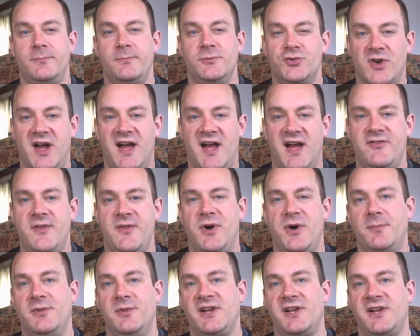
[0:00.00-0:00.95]
drive the
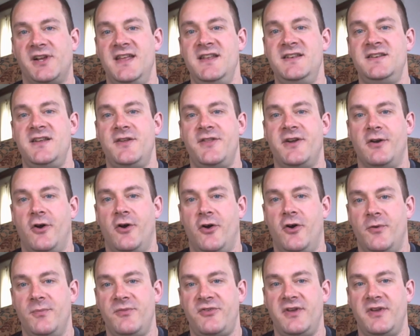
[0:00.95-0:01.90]
public into their
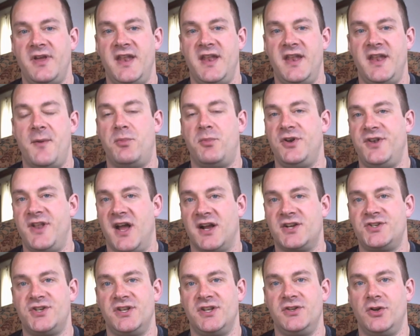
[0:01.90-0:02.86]
homes and have
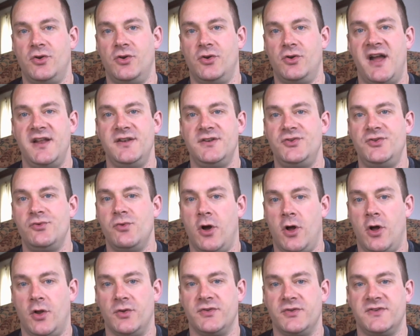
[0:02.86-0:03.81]
production grind to a
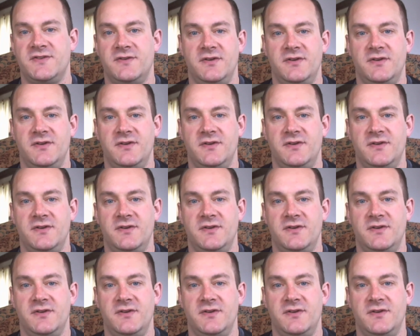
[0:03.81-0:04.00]
halt.